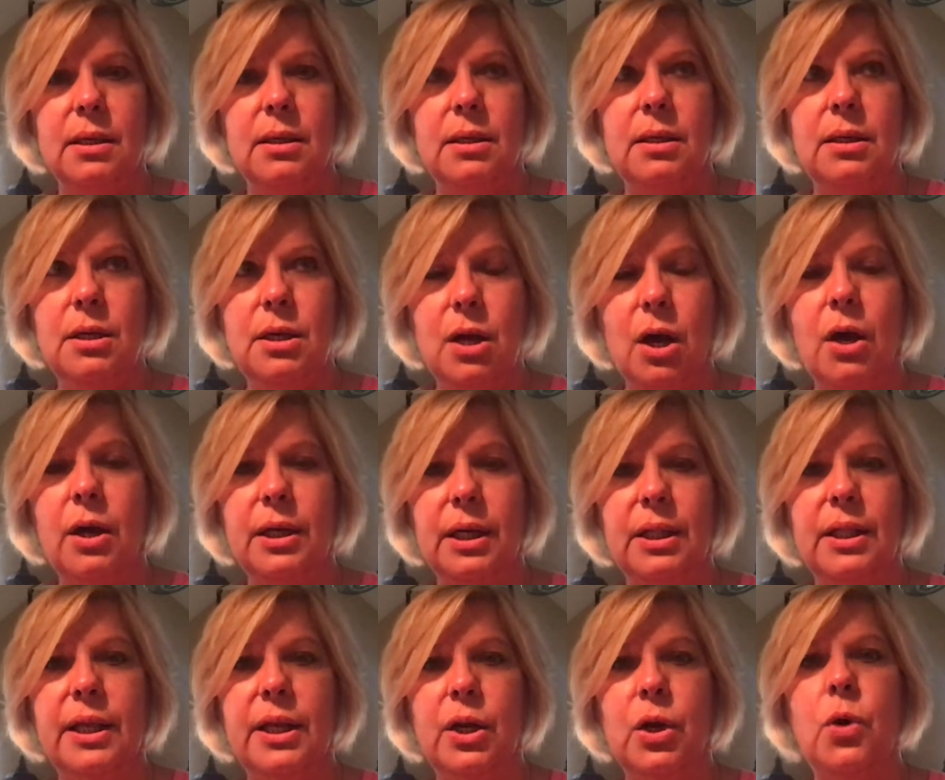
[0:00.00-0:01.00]

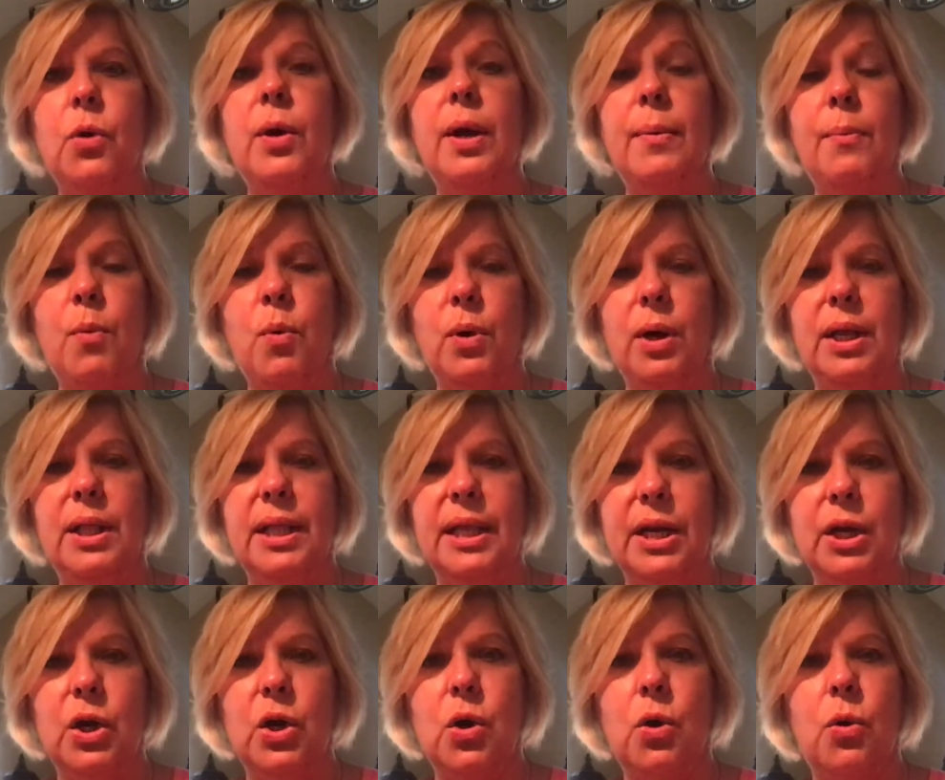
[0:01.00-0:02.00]
non-clinical and more
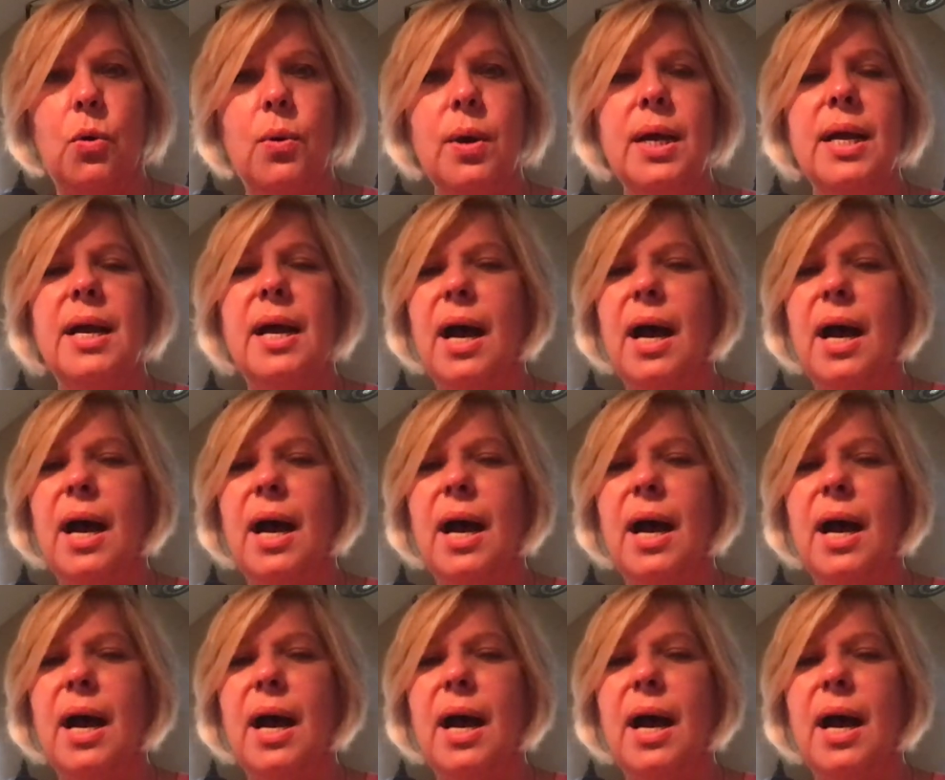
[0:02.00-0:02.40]
clinical.